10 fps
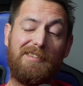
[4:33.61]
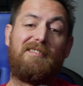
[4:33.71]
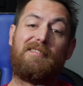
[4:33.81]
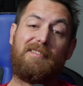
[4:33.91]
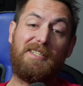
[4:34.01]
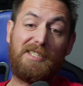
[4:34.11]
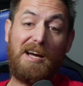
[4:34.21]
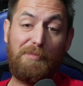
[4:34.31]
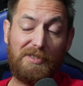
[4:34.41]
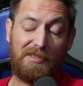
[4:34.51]
this guy
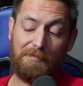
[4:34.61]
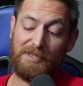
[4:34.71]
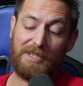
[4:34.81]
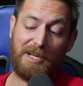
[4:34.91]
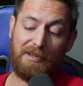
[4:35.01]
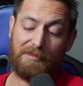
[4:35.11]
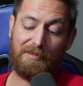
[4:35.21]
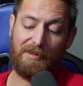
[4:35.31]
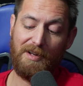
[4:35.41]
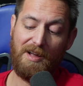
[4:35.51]
put something together
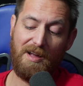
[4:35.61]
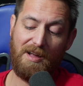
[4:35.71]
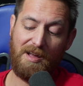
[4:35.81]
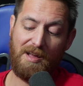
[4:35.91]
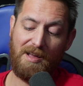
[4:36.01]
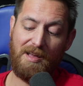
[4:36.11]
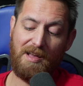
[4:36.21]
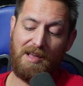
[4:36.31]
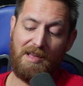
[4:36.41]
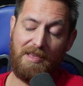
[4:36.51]

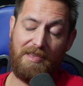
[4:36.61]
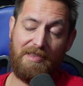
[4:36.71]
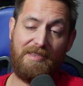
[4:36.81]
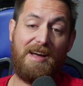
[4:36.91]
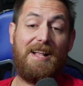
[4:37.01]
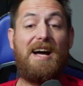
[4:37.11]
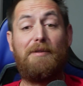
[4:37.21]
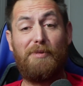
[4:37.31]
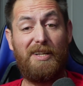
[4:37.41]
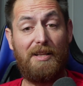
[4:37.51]
that I
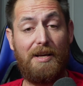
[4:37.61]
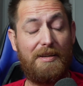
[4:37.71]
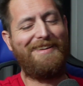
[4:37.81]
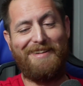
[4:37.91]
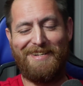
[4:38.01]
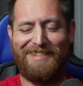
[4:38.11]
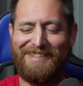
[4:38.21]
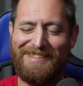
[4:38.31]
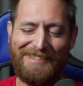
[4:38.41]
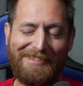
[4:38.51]
really like. This
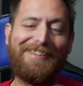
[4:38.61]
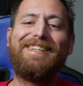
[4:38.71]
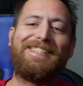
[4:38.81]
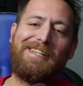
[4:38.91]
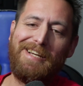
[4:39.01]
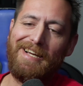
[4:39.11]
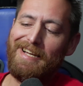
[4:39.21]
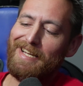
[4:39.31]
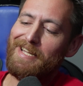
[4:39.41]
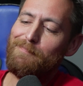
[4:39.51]
is crazy. He